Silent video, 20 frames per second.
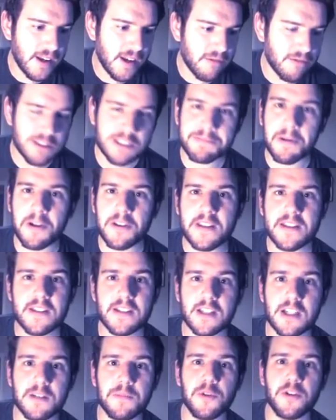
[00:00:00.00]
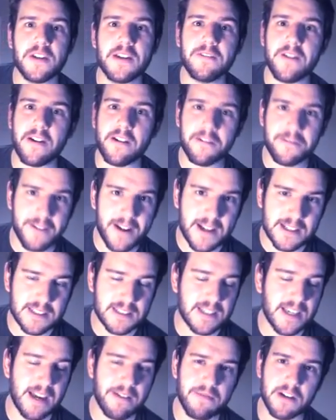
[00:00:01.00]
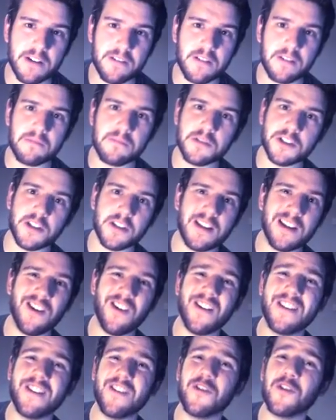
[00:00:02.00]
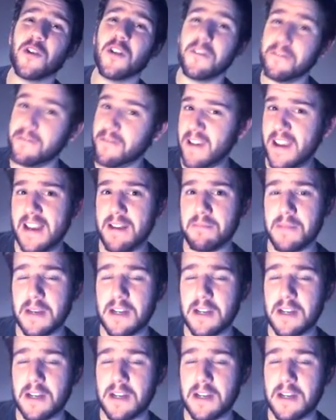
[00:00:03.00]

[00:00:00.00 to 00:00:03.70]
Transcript: responding to the community very fast and getting rid of them so they're not in the Hall of Fame,